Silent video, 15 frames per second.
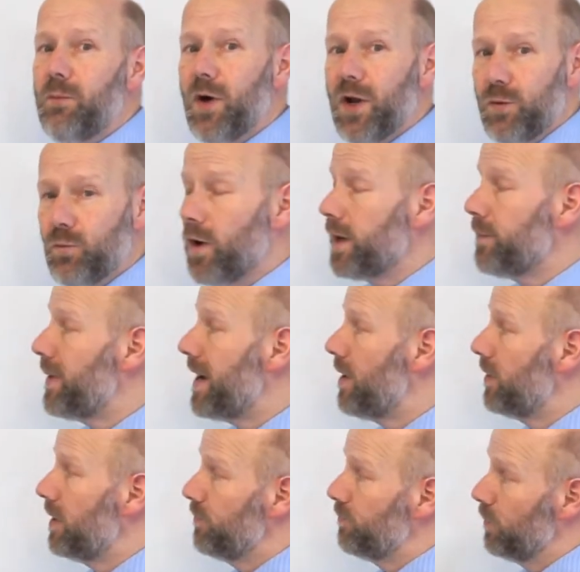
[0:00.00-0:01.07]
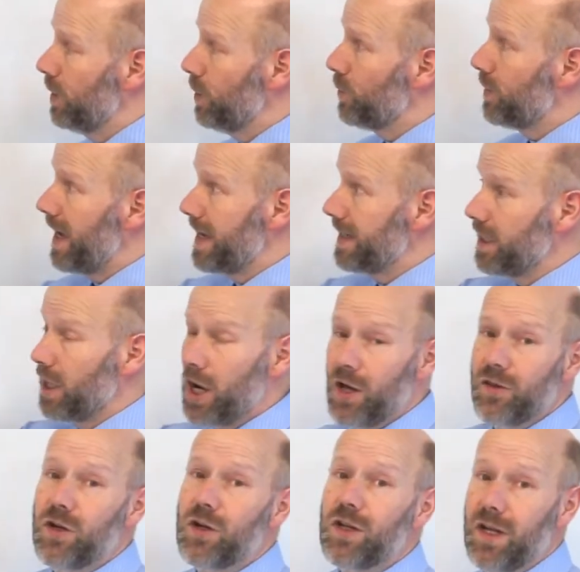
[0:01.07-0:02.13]
But what about if we look at
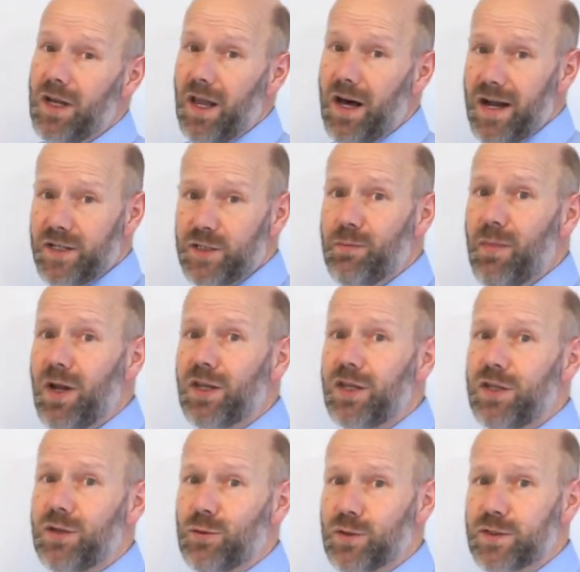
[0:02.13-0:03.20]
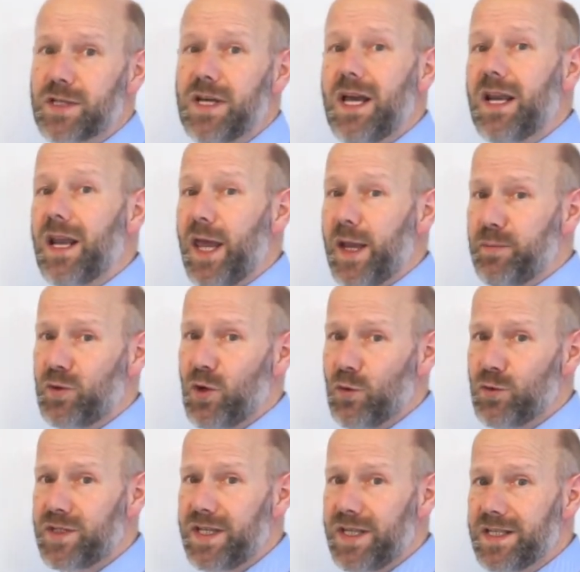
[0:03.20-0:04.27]
other large molecules like
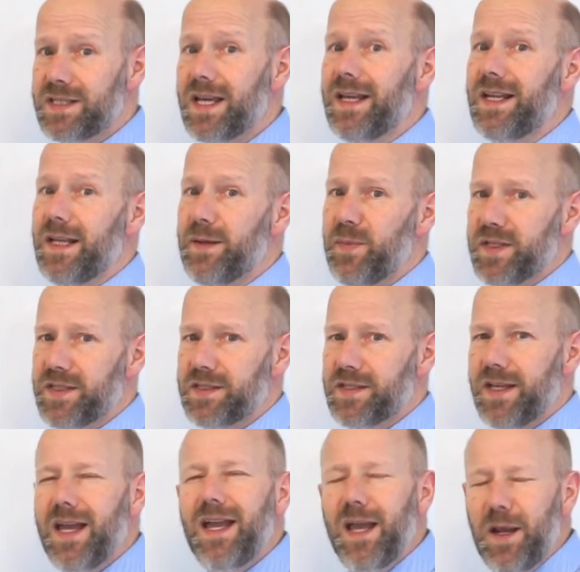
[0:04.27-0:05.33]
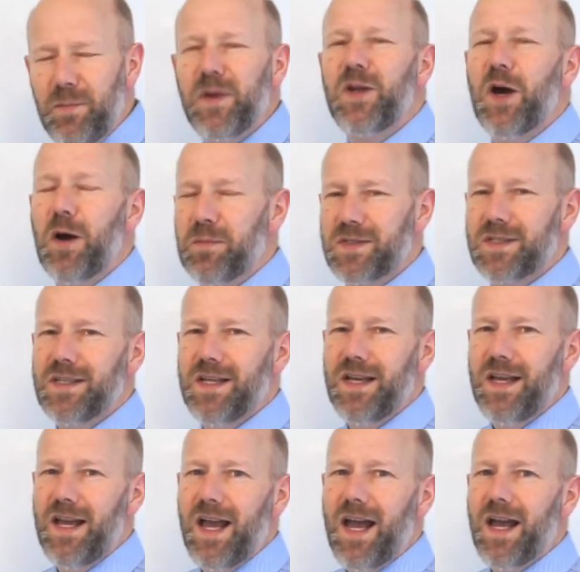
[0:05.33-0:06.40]
proteins and lipids? It becomes
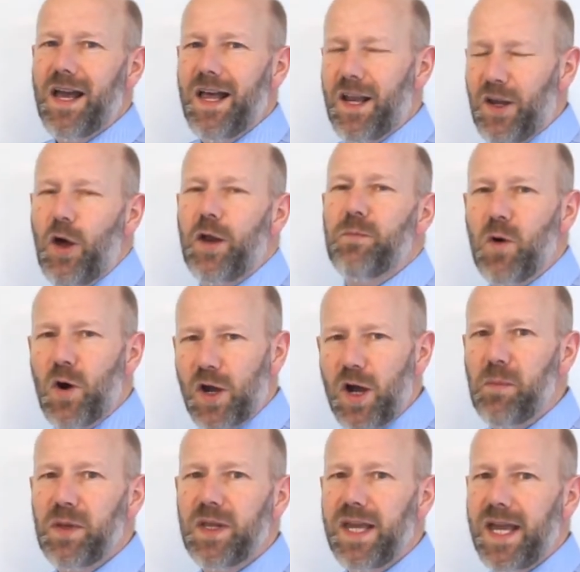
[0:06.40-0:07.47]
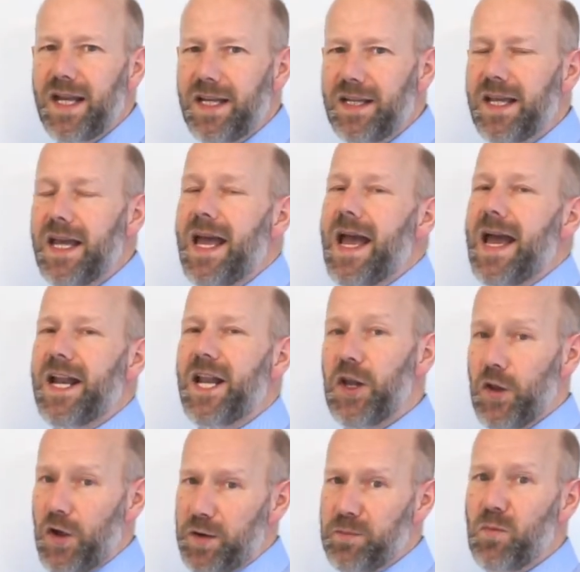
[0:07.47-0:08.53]
a lot more complicated and a
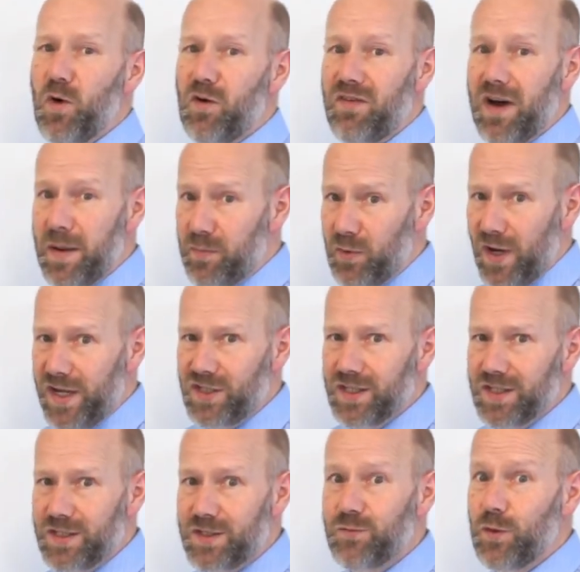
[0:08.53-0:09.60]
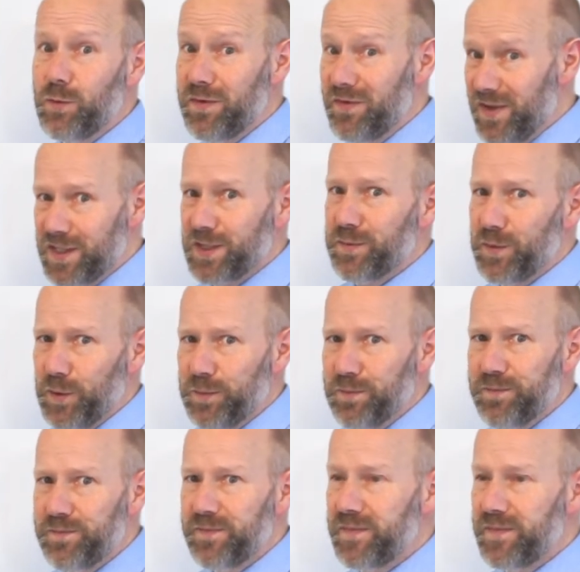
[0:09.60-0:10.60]
lot more vibrations will be visible.